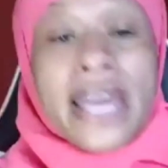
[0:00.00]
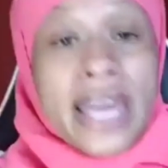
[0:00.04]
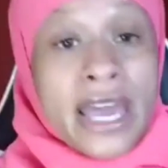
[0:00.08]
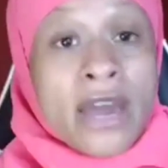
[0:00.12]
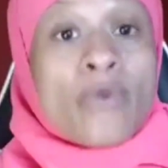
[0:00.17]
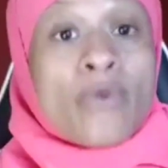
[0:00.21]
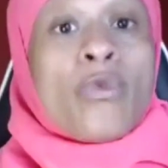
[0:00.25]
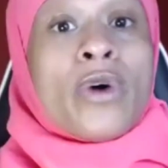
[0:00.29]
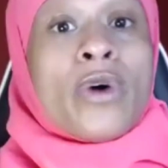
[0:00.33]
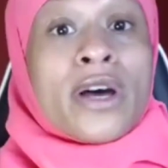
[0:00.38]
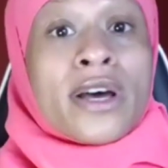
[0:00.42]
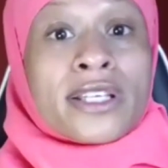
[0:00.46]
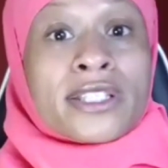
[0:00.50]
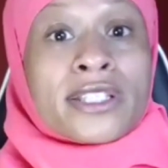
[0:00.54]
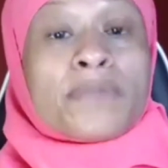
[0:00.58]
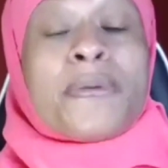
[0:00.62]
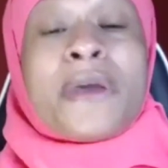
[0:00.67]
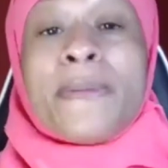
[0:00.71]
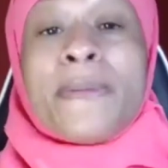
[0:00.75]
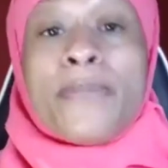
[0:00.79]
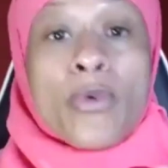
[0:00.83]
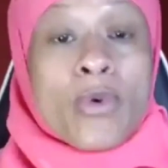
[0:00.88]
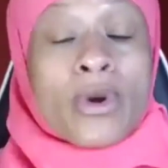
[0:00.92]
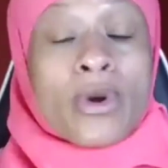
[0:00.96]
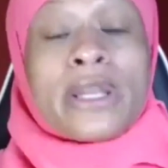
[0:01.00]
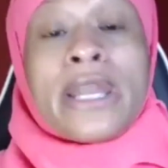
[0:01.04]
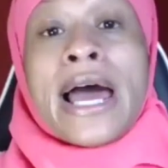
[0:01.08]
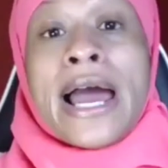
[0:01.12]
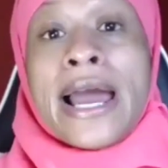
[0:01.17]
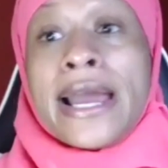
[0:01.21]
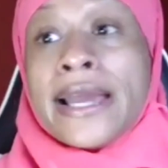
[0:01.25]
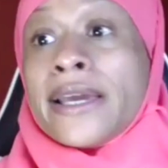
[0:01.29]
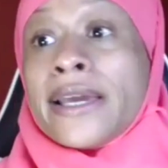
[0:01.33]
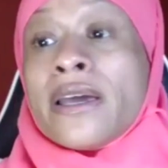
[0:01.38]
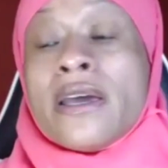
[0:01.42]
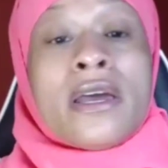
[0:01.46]
It was people were
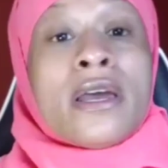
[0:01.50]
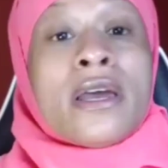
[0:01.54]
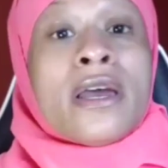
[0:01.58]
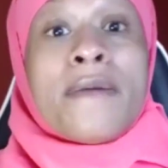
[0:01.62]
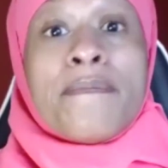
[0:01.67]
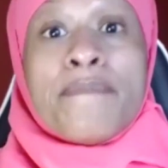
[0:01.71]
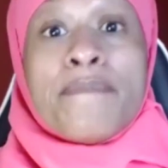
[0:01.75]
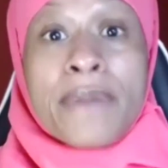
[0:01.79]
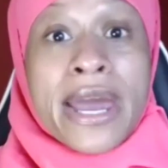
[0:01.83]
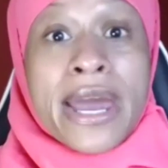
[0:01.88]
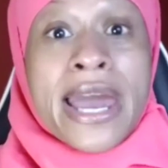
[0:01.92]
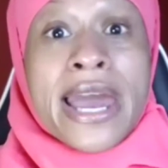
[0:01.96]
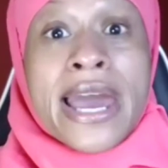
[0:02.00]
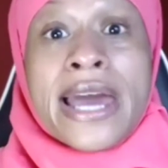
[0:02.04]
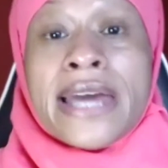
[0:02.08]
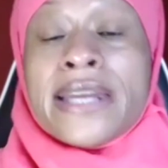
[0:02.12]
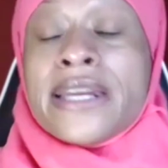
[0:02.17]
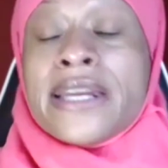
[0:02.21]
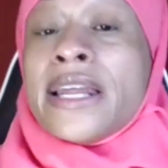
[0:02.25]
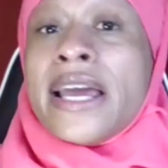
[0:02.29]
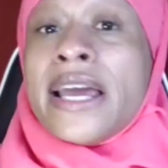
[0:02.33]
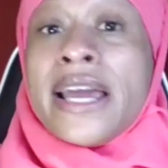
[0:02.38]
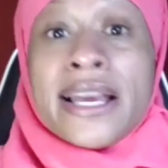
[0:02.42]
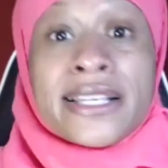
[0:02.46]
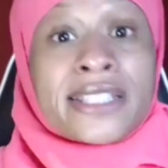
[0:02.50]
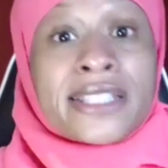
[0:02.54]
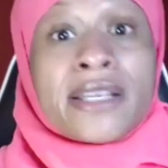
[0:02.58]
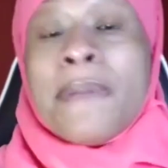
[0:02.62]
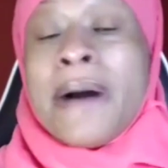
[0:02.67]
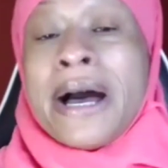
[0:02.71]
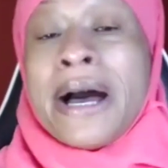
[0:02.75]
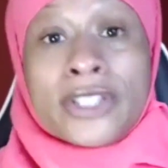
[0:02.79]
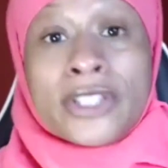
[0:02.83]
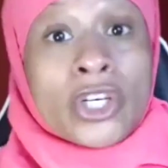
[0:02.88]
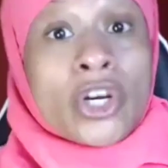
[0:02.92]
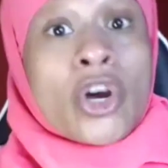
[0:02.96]
like, man, it's
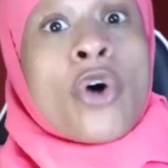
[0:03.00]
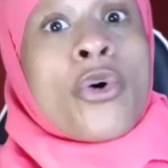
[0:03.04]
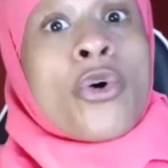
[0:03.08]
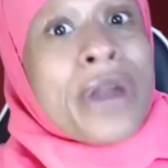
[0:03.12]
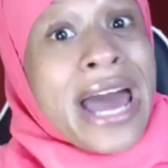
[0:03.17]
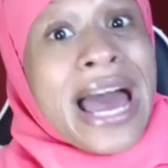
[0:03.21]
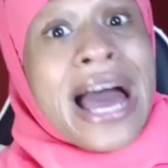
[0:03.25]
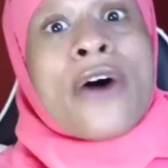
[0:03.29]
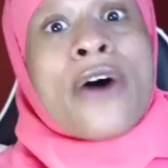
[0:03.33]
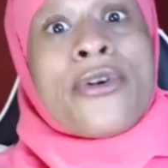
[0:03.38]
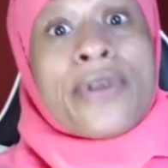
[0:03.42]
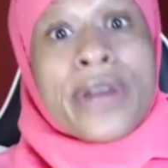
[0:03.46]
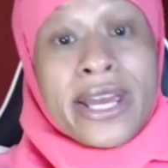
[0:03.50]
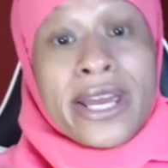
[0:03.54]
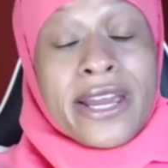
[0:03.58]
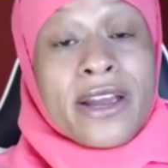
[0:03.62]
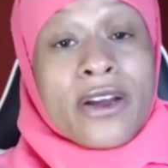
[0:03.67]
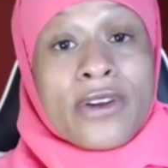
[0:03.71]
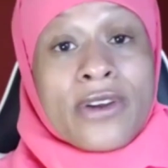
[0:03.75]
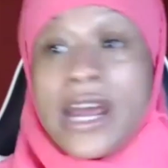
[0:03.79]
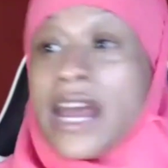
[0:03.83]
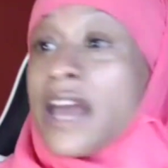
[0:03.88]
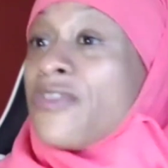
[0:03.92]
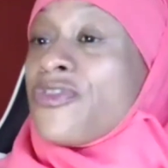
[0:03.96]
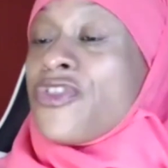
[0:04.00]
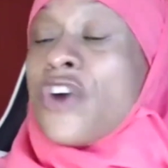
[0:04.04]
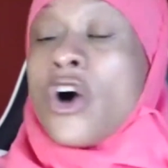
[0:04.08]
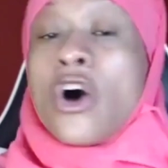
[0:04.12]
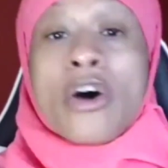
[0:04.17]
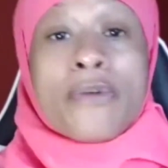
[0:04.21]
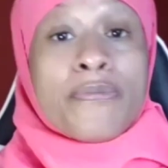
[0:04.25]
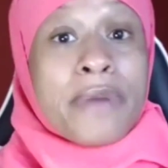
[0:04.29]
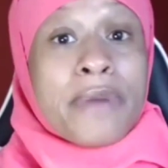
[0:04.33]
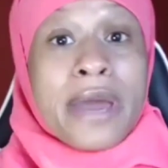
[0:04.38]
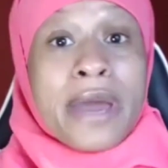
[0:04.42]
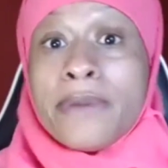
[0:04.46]
about to go down in here. They
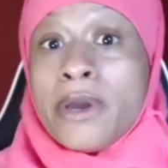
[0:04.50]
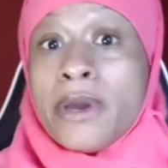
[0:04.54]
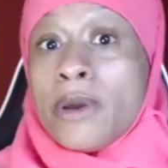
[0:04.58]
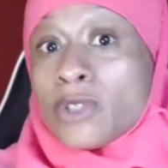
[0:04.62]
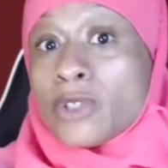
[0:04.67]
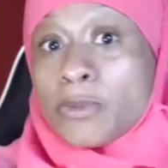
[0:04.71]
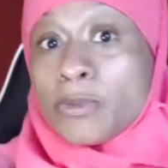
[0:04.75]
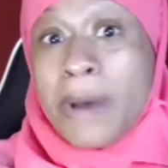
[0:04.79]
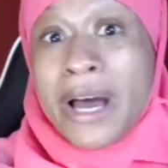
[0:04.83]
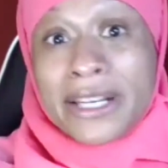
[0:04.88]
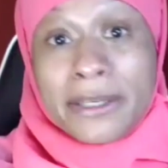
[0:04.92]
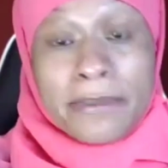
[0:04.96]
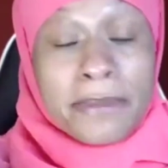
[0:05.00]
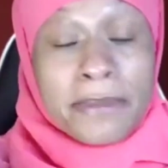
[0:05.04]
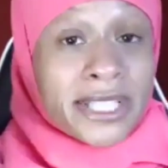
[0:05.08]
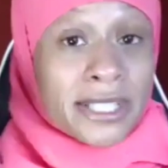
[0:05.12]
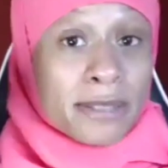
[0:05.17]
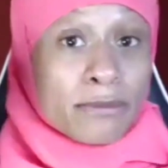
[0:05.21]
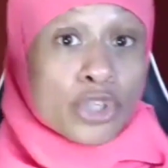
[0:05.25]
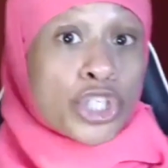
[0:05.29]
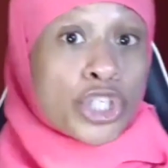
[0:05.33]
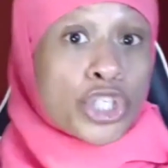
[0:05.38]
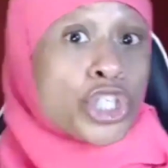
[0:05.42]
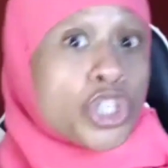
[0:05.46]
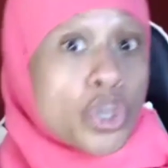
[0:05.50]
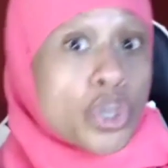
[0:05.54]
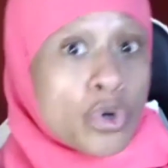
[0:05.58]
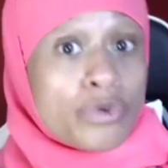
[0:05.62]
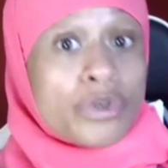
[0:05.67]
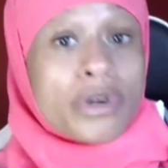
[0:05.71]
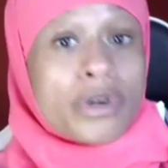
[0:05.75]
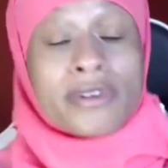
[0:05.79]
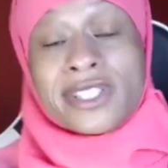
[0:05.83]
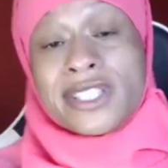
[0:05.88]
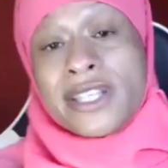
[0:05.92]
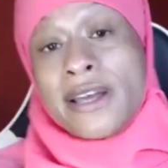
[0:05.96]
thought maybe it was about to be some
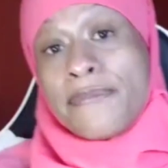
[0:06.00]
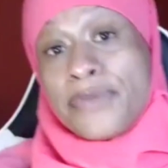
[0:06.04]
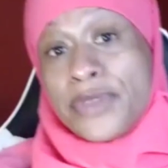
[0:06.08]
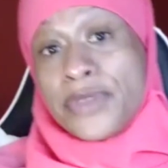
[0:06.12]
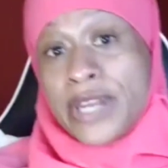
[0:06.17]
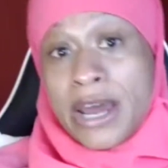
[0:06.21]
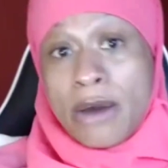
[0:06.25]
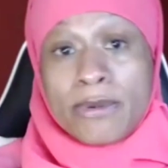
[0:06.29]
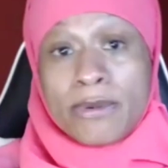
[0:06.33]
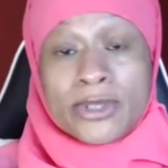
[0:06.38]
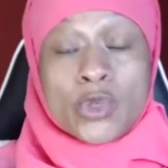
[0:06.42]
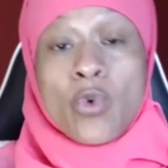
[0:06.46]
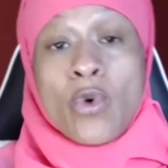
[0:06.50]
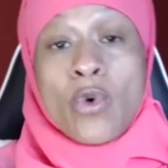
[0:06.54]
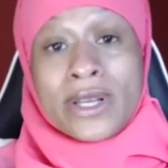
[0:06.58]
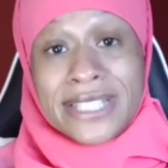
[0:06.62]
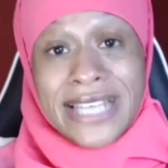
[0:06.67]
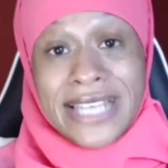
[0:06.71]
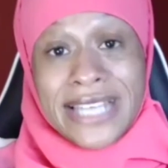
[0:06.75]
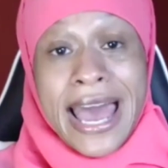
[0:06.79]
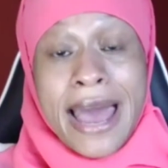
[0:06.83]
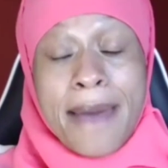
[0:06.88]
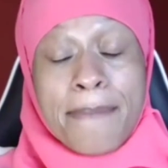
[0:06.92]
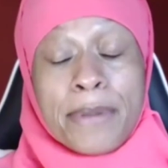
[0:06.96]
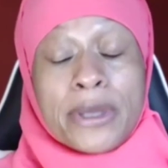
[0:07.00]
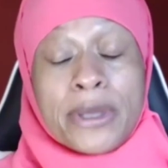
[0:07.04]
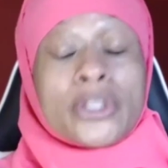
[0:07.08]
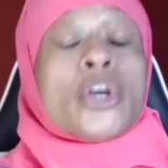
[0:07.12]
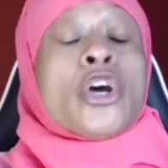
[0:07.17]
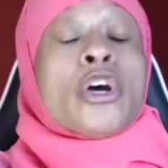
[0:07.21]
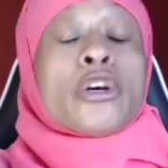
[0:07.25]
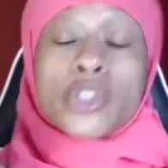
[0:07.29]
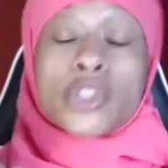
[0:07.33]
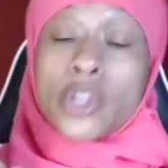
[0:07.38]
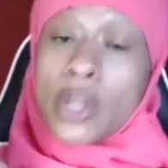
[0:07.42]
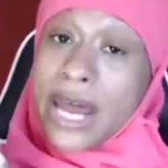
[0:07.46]
shooting or something that was going to happen.
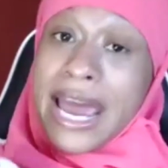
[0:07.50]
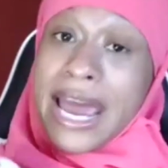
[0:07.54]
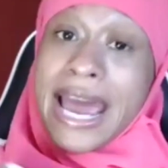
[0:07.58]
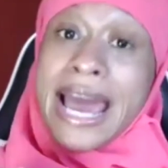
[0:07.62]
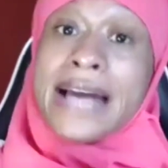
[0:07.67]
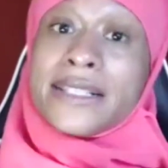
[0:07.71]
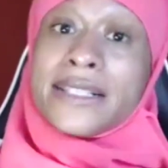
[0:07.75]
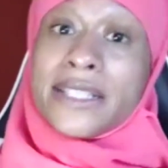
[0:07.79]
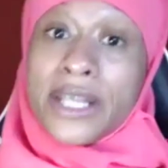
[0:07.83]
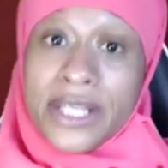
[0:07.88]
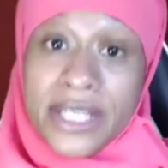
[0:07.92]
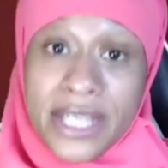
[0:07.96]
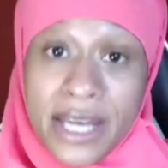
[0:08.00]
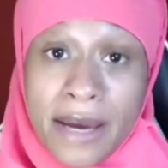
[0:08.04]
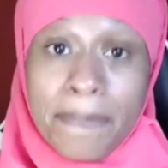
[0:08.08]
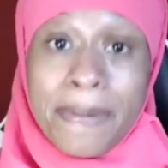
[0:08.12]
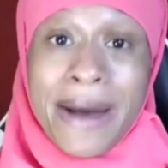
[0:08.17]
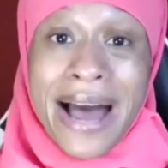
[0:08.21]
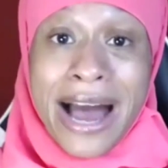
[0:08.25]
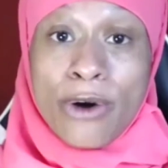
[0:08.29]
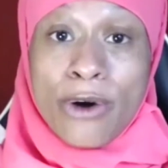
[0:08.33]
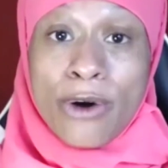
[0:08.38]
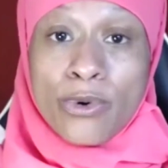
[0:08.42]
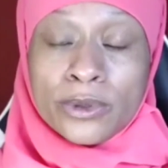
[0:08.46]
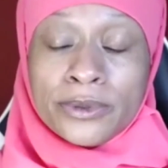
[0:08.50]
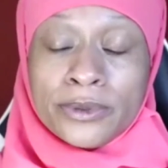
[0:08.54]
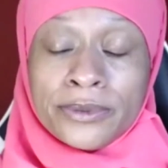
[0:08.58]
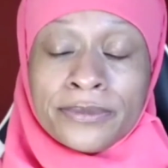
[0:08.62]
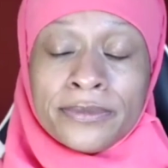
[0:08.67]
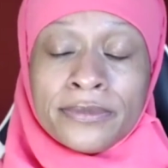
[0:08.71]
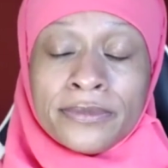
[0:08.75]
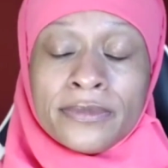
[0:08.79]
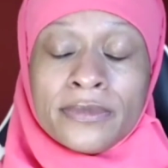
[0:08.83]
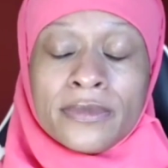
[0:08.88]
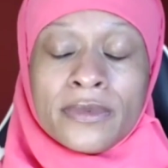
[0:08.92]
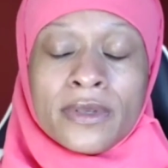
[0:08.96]
So they had to dip out.
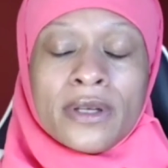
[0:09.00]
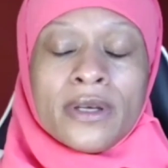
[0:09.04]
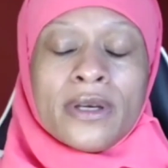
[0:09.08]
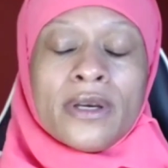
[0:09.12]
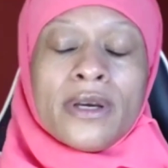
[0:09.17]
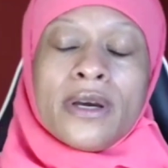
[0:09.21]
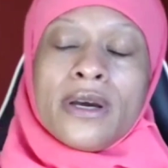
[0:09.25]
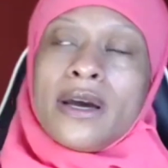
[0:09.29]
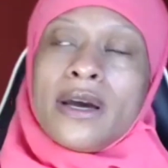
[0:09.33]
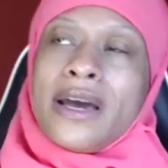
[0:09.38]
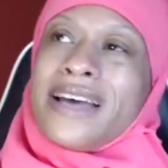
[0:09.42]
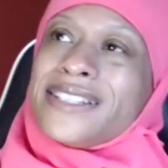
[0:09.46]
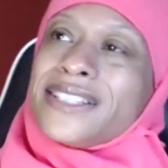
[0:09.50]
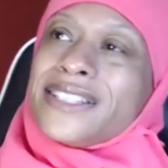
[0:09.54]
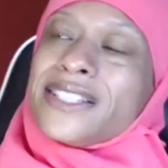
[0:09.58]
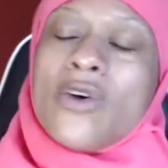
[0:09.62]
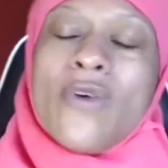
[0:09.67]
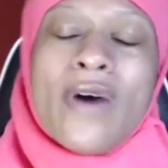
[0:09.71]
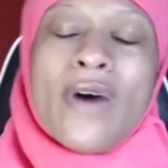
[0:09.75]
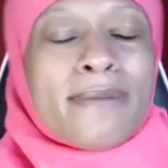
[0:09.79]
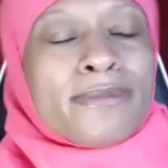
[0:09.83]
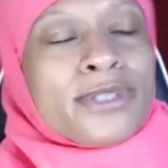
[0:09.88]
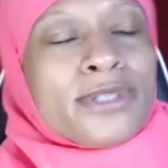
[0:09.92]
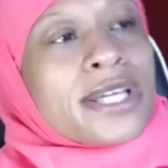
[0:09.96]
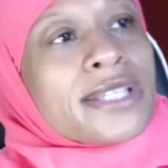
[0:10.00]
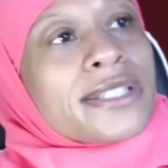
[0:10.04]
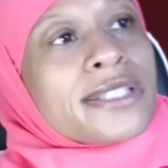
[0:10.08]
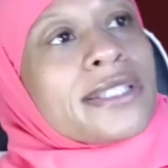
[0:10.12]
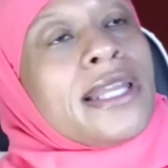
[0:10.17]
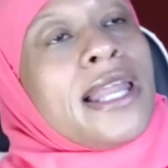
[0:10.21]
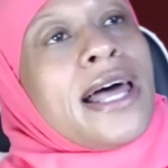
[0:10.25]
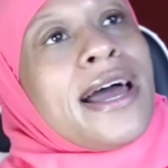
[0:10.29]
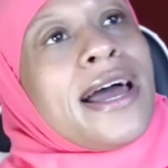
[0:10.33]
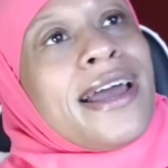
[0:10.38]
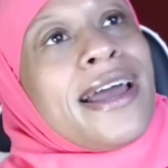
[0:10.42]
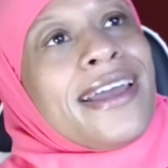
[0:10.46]
And so I'm just
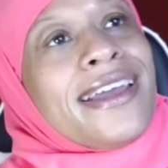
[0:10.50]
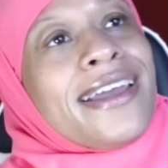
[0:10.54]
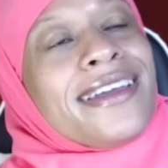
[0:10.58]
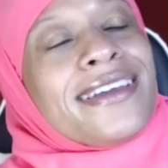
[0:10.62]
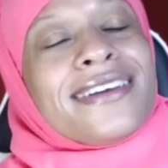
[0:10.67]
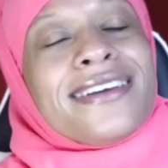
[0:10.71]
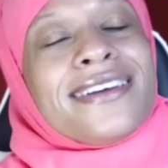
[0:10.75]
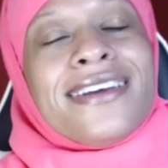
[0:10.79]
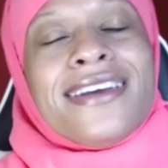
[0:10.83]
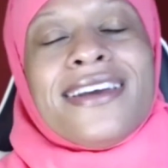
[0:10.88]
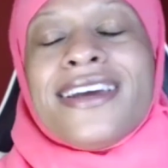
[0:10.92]
like,